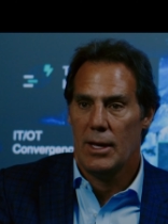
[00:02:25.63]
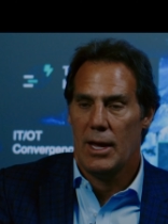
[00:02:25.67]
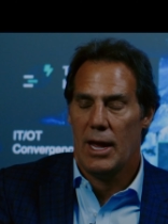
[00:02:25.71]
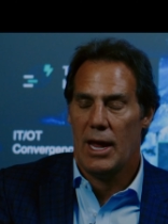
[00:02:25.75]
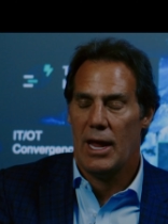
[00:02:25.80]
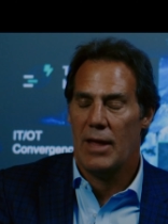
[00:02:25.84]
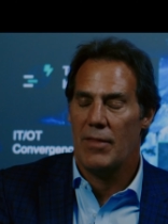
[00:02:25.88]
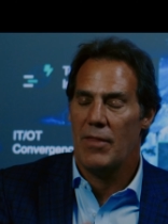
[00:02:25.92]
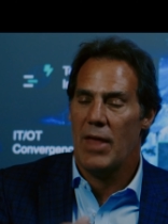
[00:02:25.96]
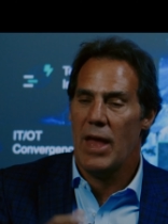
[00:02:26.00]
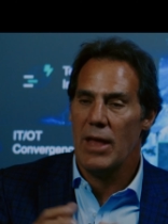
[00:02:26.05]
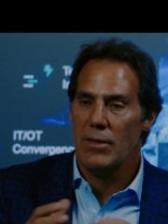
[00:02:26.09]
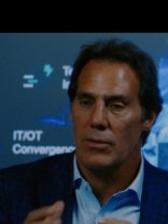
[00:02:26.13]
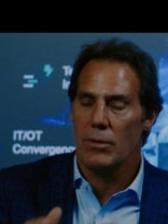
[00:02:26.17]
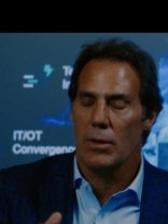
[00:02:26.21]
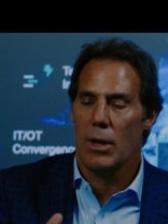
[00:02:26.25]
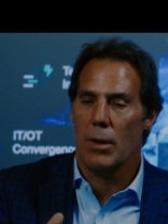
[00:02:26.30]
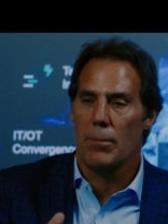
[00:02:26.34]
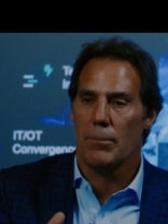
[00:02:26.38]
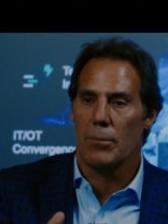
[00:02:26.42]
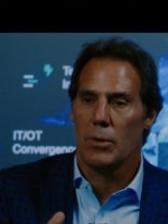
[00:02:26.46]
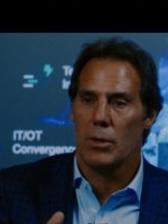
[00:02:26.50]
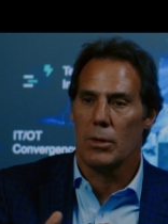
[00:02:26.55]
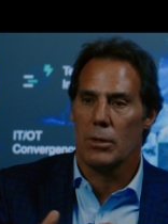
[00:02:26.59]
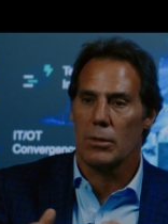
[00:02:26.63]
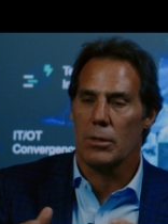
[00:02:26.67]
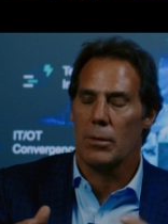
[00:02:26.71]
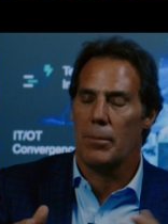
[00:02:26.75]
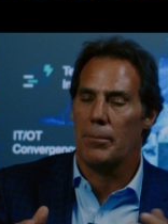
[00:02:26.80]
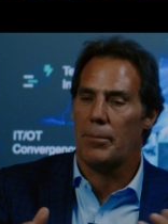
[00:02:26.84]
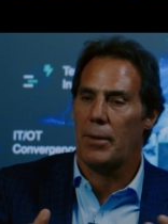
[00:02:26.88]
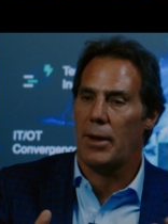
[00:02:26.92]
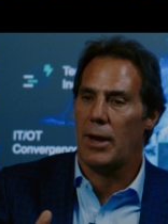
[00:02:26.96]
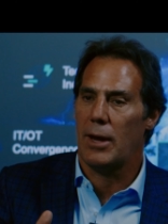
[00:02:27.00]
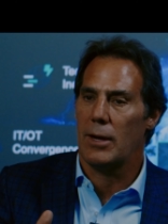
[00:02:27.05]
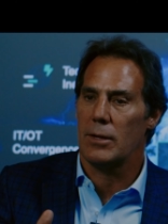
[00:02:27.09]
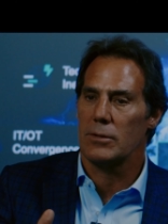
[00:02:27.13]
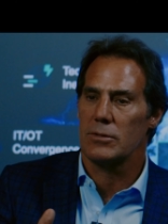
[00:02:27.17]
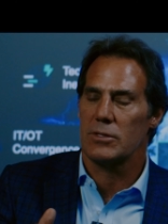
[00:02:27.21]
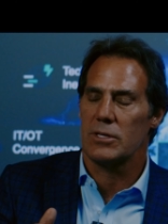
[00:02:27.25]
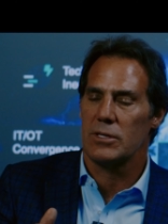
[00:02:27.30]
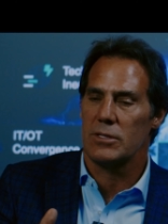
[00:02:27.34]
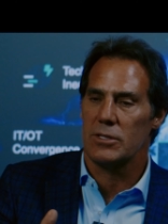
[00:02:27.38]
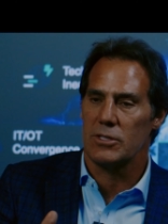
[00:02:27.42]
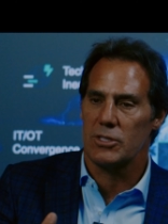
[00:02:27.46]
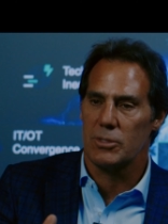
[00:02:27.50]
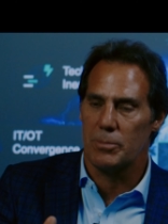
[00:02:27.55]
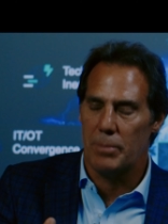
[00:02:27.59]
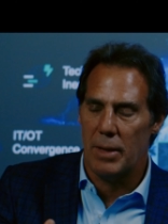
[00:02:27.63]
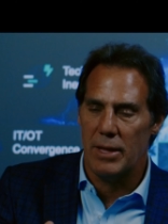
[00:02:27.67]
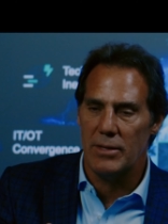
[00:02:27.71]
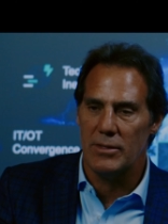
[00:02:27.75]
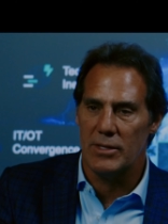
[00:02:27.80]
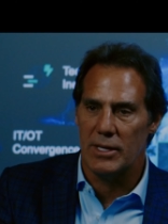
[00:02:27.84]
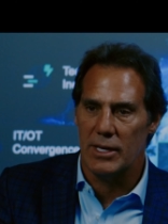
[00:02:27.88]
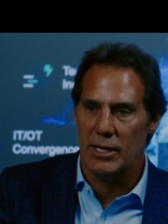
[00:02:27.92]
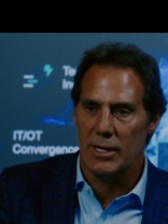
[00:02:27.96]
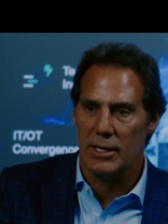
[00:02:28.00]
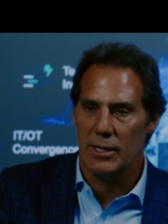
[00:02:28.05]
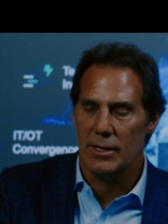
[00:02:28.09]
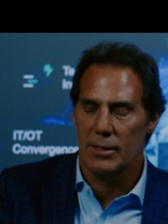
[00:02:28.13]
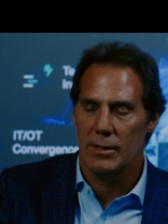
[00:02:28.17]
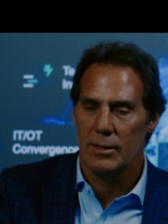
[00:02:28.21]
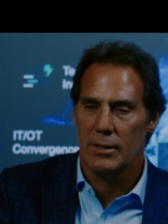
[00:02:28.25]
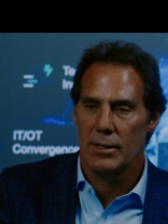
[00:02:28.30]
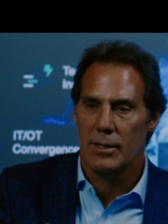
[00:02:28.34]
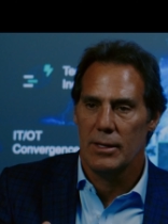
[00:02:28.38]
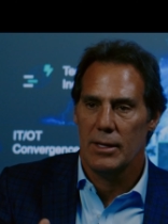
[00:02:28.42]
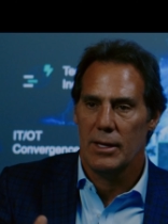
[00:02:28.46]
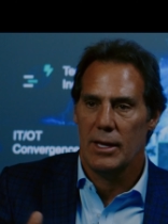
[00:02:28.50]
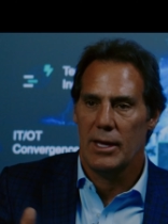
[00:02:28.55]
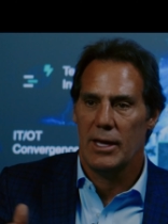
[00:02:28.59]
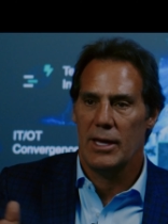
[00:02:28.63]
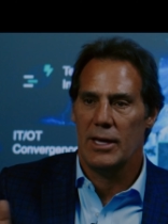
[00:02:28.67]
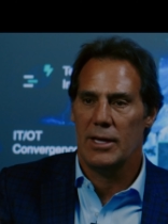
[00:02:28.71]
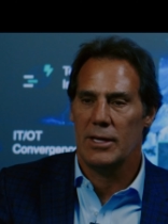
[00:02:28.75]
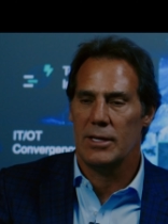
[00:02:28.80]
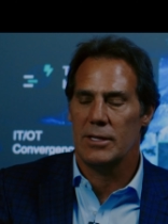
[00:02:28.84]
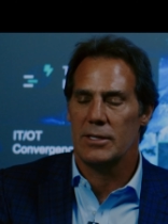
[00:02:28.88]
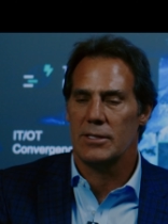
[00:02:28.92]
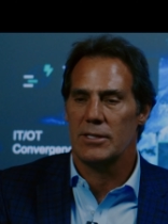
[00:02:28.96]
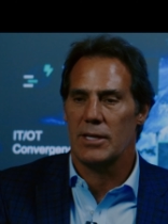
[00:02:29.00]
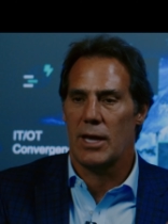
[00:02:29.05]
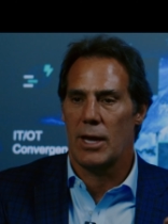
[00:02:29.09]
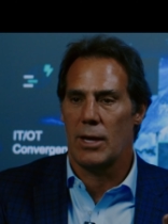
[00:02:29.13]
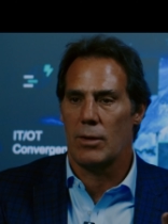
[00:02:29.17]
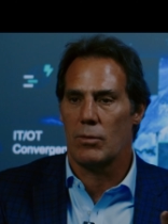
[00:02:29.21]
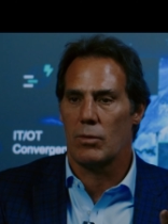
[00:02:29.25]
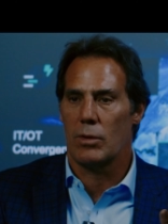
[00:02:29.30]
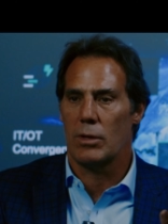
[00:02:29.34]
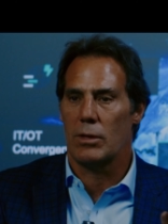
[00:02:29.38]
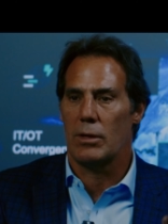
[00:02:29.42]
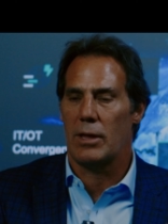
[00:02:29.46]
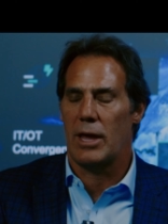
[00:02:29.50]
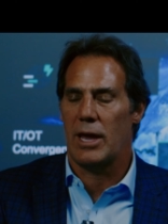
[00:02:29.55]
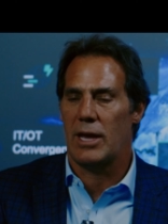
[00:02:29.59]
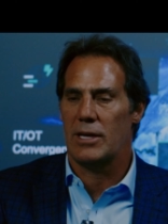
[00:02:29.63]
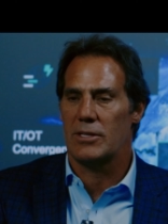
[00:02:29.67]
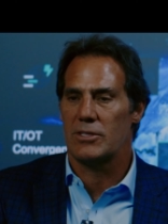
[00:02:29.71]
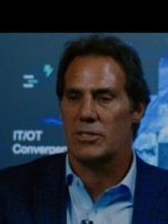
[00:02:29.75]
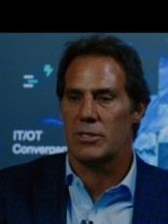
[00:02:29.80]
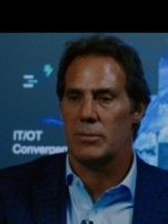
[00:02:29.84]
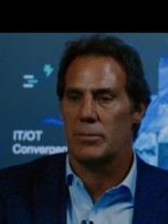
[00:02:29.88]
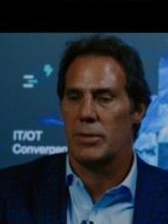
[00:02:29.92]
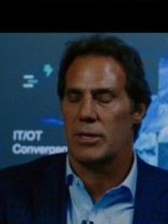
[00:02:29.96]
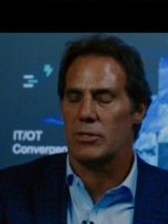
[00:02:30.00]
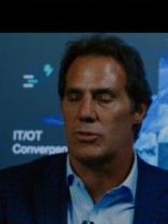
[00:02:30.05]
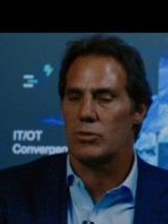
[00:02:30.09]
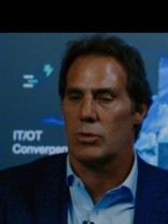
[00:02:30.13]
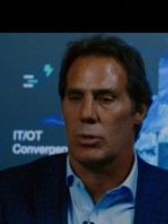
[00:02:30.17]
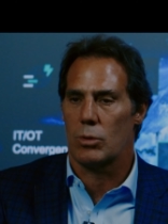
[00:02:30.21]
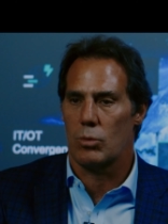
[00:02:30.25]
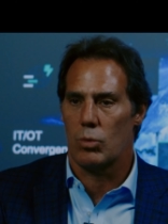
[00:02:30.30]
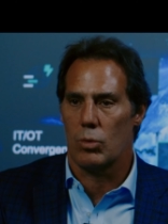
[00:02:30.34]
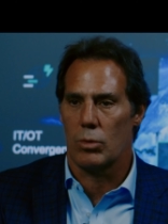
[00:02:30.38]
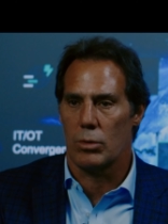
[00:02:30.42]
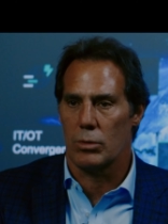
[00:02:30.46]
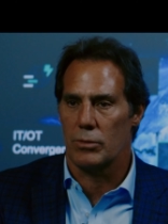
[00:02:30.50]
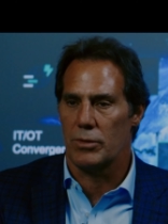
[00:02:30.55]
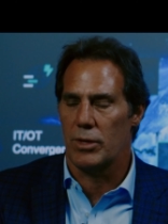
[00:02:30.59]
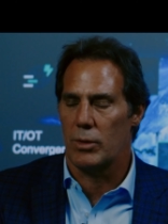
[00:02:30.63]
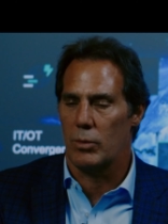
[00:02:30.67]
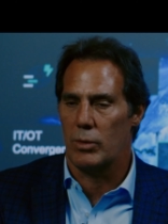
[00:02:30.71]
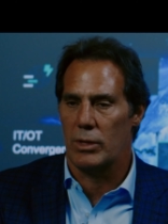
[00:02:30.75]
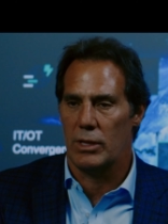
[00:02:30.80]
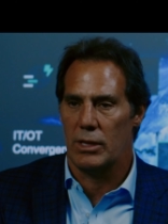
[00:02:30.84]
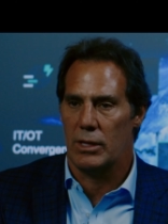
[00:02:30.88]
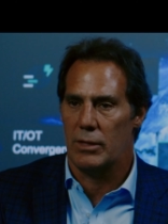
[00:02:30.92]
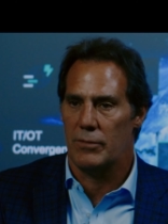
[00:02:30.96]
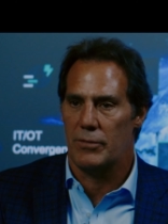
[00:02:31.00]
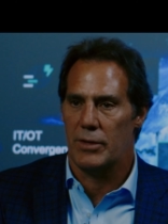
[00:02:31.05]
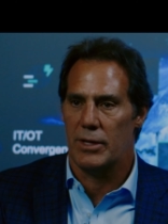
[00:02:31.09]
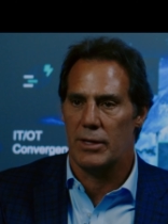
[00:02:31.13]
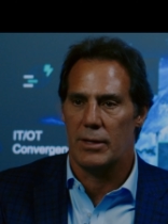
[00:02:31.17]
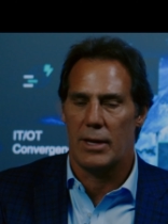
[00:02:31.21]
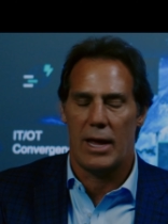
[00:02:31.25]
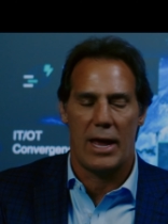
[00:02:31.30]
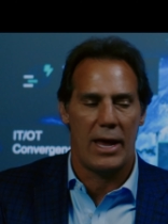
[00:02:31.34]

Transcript: And that number compared to the spending is a real asymmetric world that we live in.